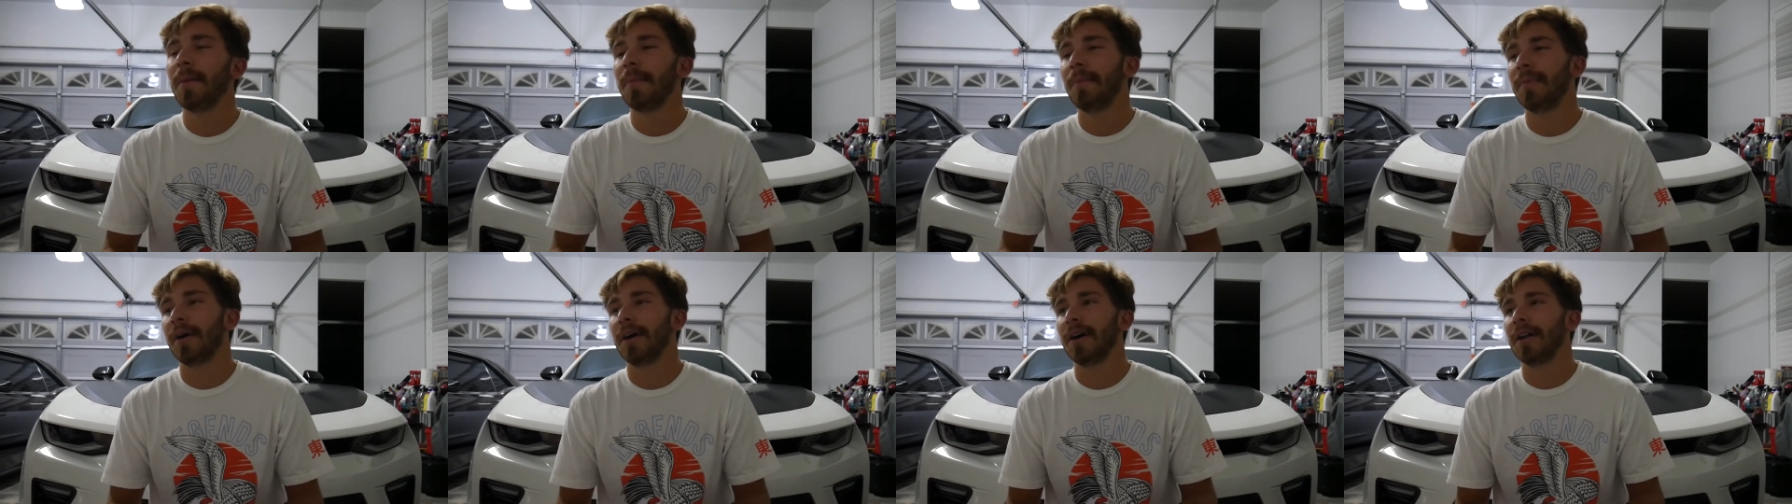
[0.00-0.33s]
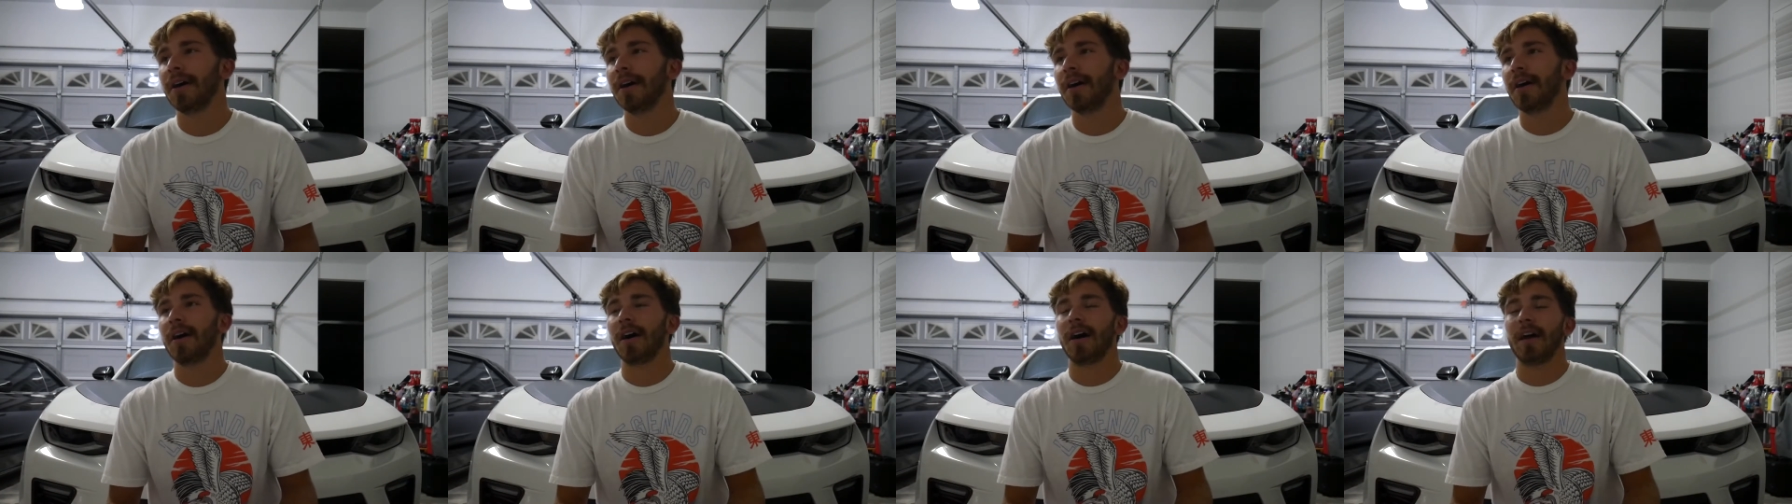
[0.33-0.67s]
But
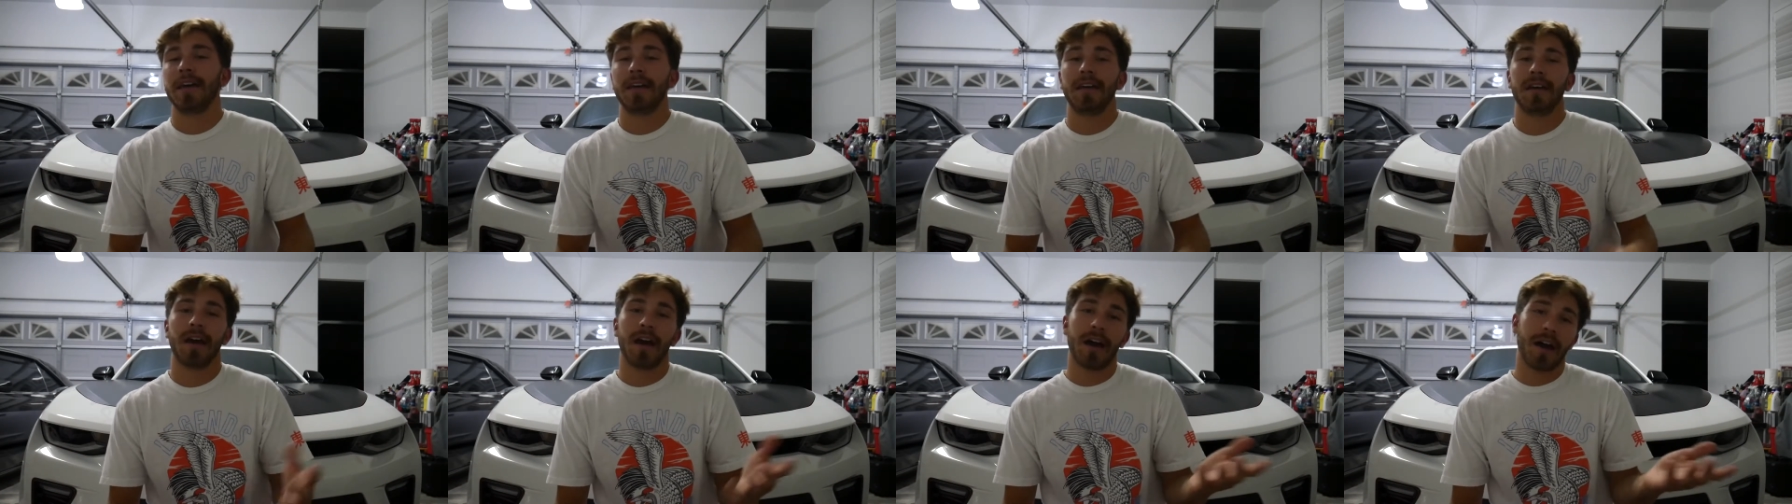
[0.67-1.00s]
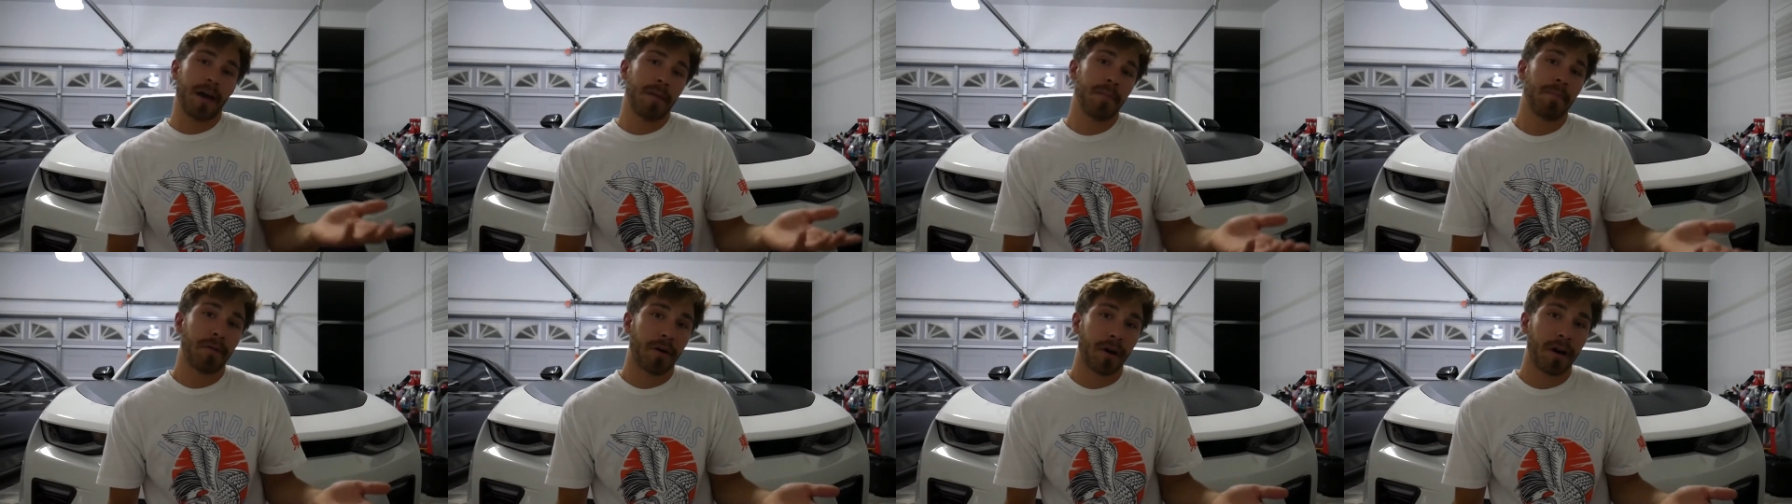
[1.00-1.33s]

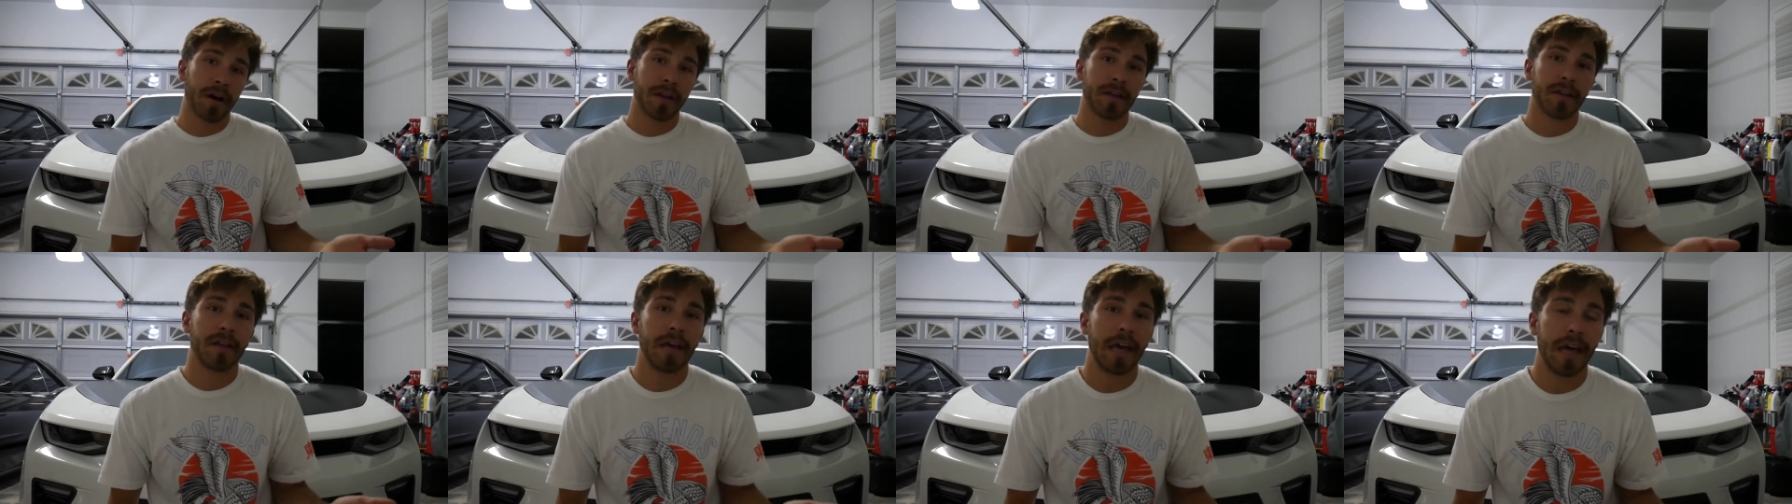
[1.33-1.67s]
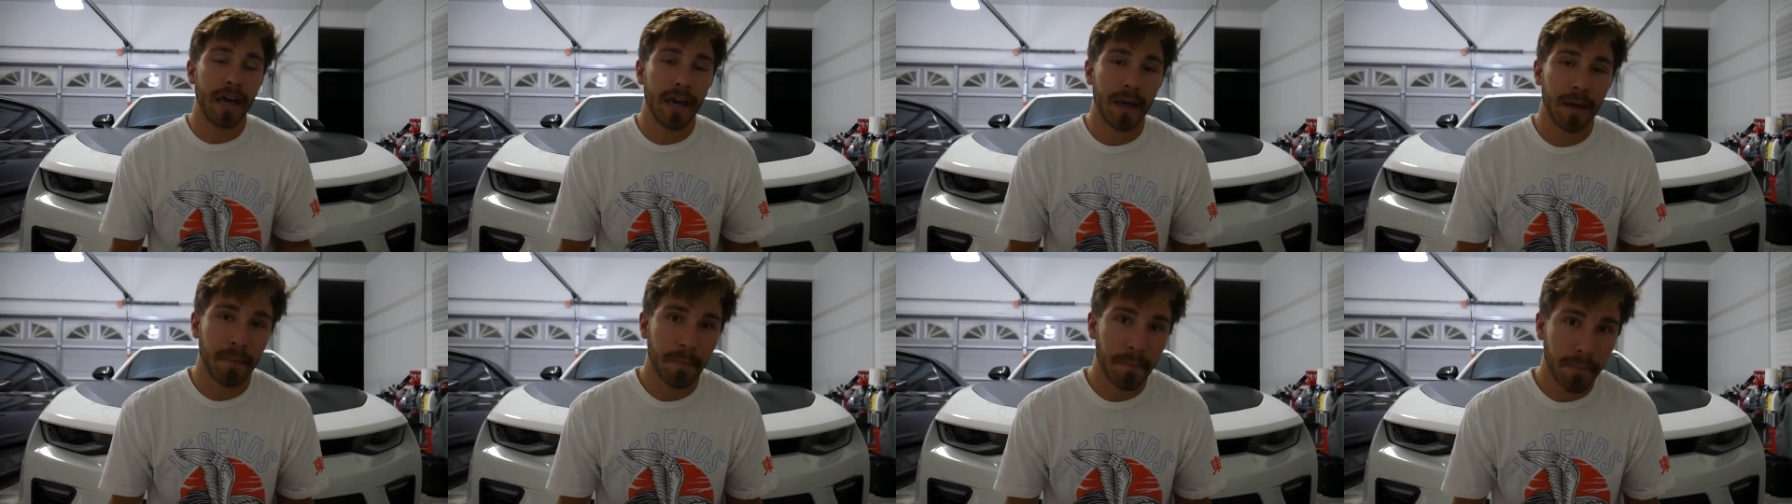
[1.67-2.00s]
I bought
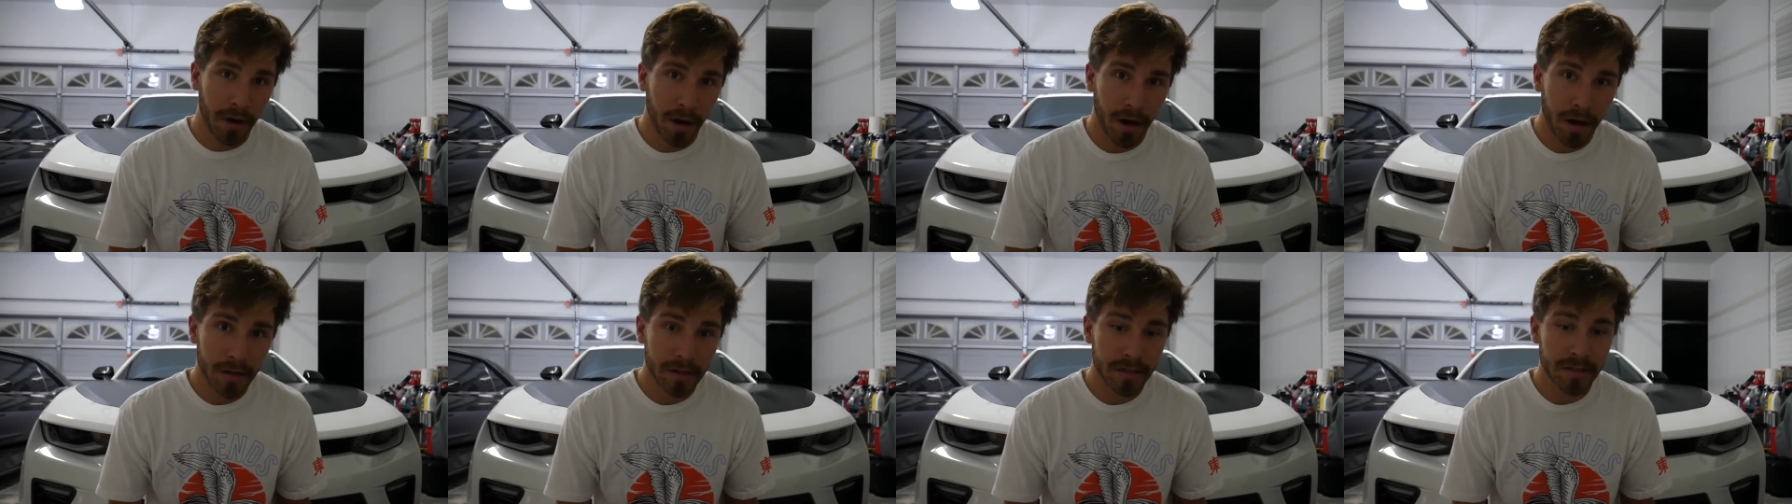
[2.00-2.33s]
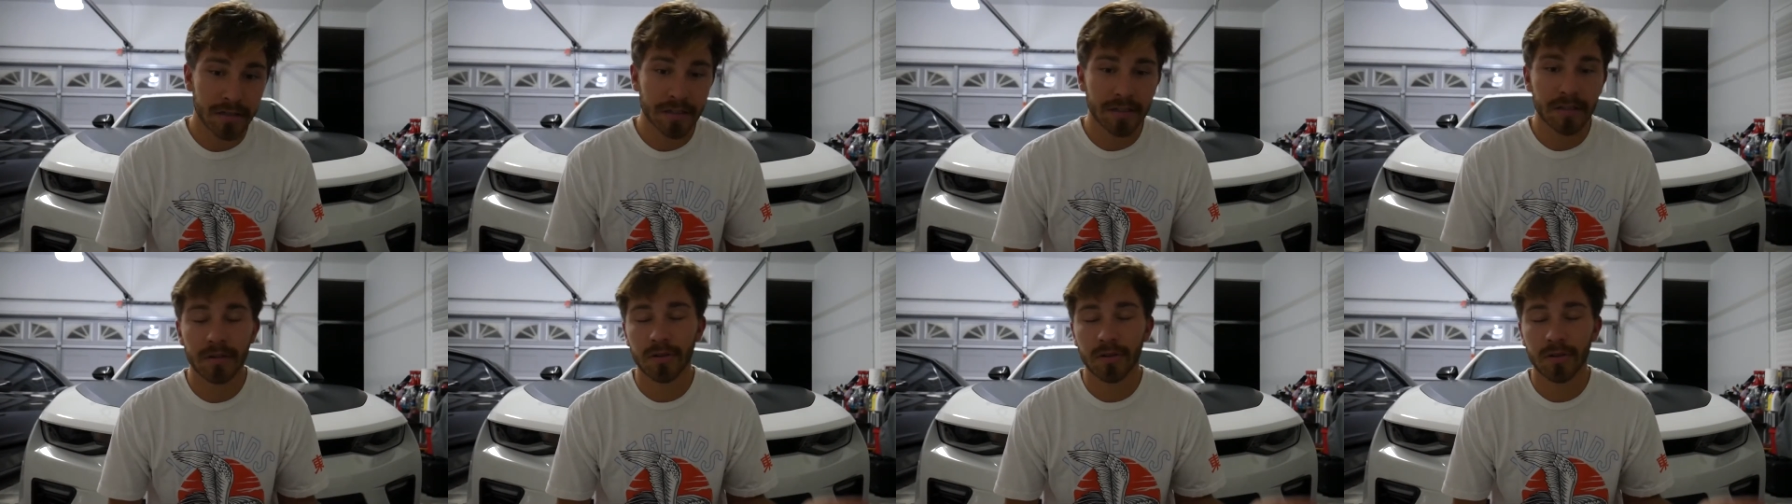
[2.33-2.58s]
a box,